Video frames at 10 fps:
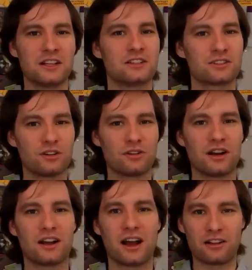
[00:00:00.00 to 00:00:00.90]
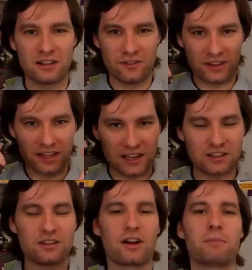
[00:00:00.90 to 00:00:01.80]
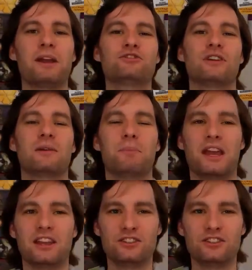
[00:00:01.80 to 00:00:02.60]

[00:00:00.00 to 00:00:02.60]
So I'll leave a link to our Patreon page